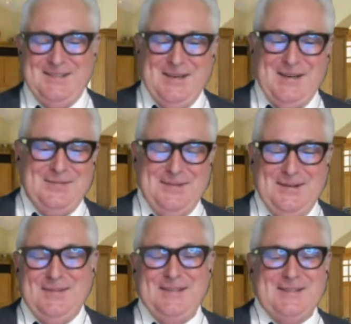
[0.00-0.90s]
government
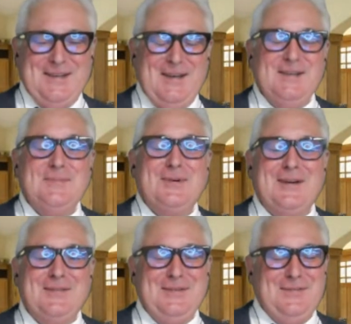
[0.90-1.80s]
investigators,
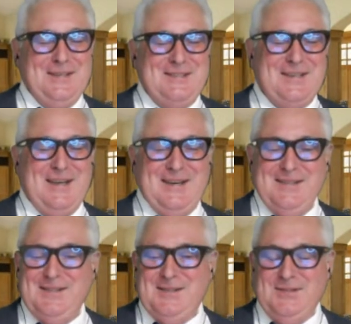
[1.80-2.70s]
private
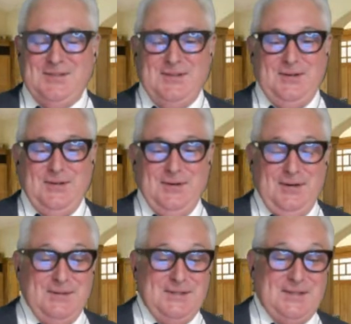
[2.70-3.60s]
investigators, and security
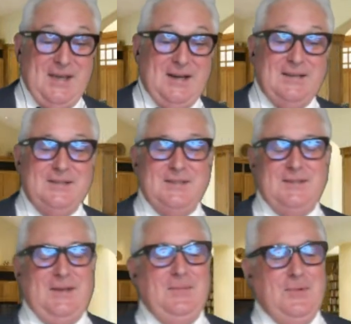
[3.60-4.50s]
risk analysts
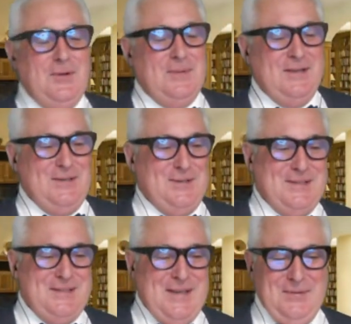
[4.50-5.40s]
and workplace health and
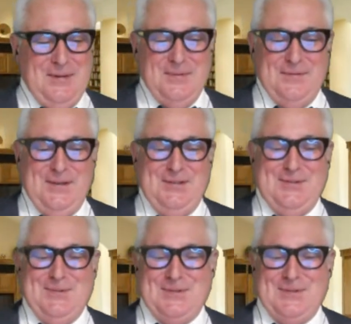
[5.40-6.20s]
safety professionals.